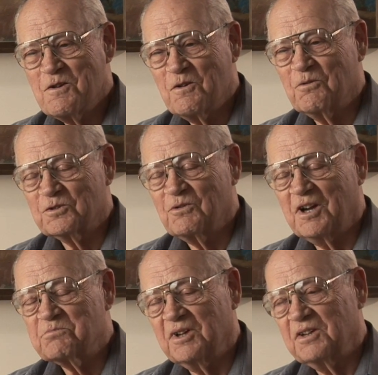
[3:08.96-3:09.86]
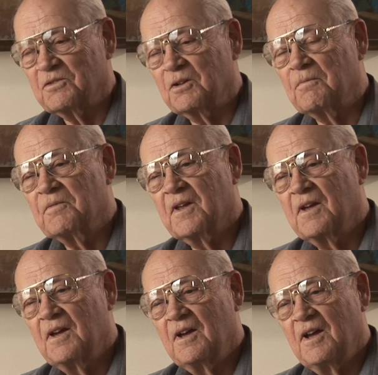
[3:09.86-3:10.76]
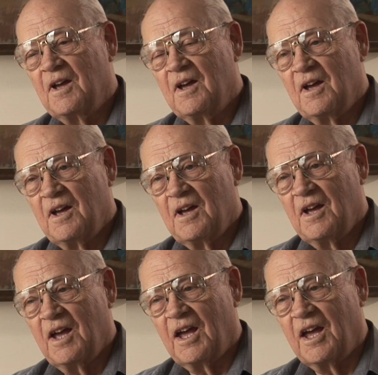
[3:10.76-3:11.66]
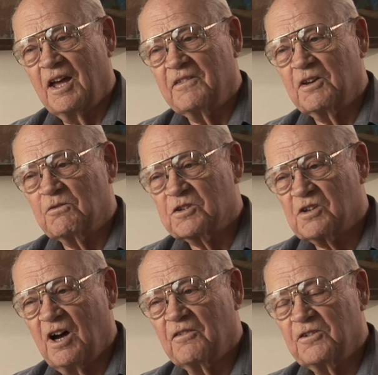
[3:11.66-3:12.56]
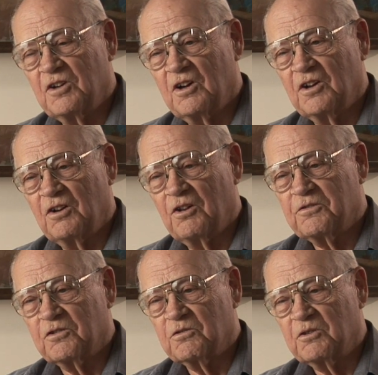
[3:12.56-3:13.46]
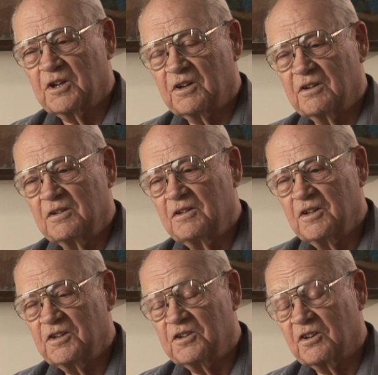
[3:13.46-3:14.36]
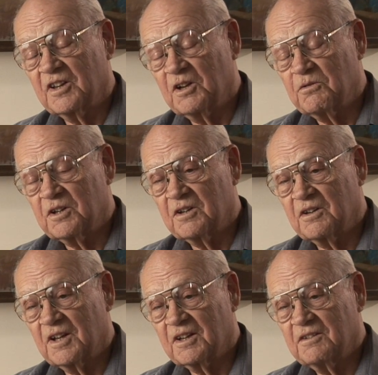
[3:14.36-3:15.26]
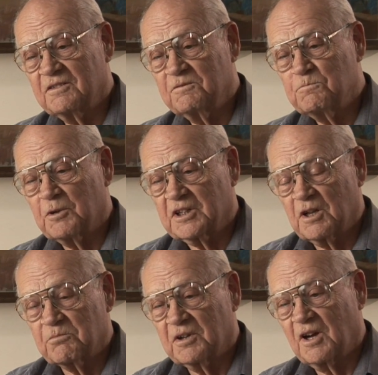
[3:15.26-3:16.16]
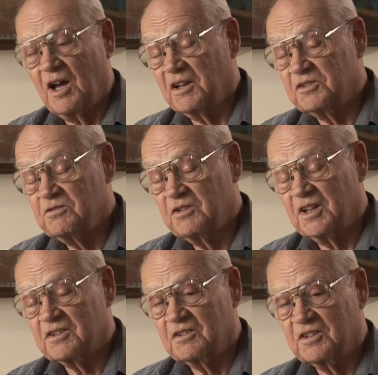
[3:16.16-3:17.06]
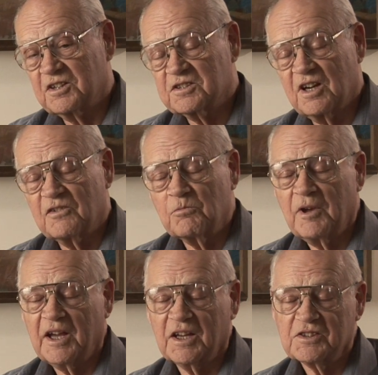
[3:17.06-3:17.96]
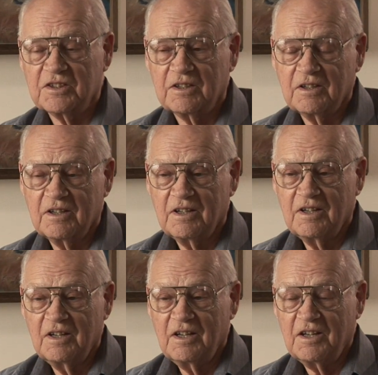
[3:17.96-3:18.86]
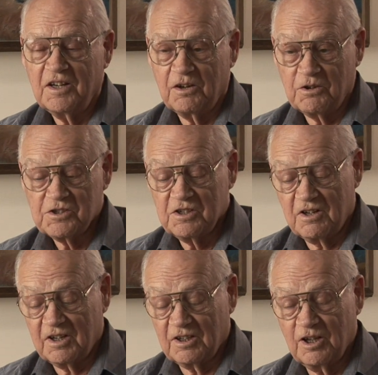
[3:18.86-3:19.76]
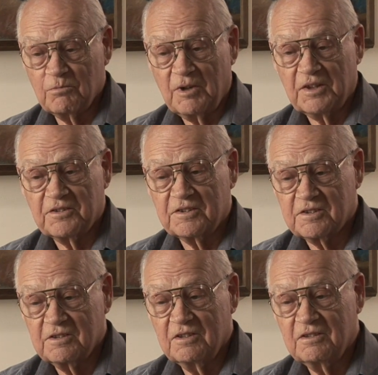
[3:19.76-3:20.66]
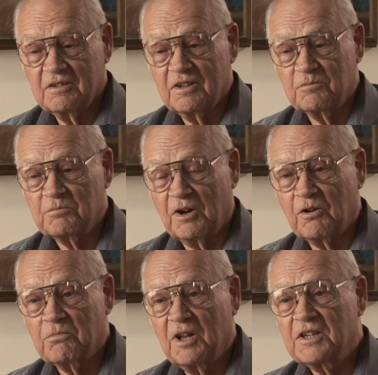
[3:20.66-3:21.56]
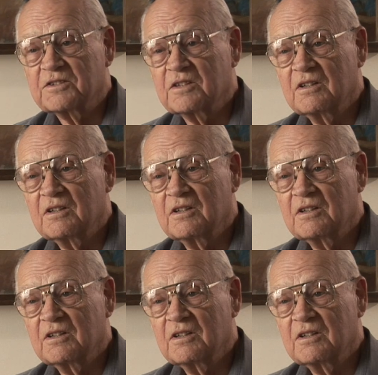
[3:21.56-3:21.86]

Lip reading: It was quite painful. And it was off and on all through the winter. And during that winter, I picked up I do get the Discover magazine, and here is an article about this EMPowerplus